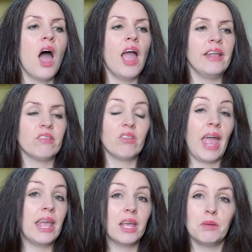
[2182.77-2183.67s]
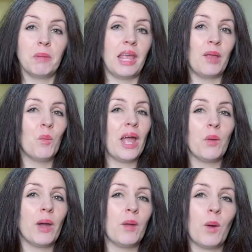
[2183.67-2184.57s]
It's taken me way,
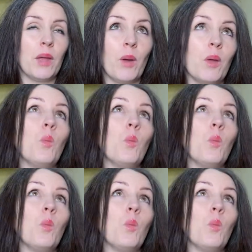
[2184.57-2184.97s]
way, way, way,